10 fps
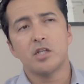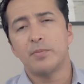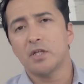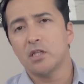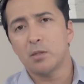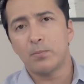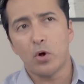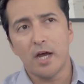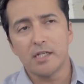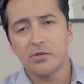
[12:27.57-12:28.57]
Typically, the
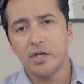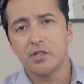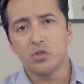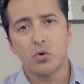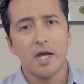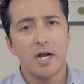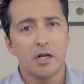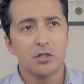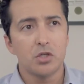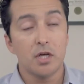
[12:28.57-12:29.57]
price range is around
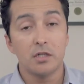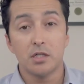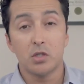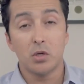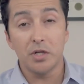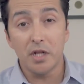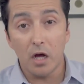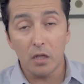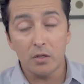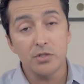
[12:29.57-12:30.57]
$100 to
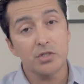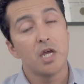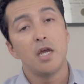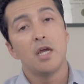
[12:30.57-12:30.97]
$130.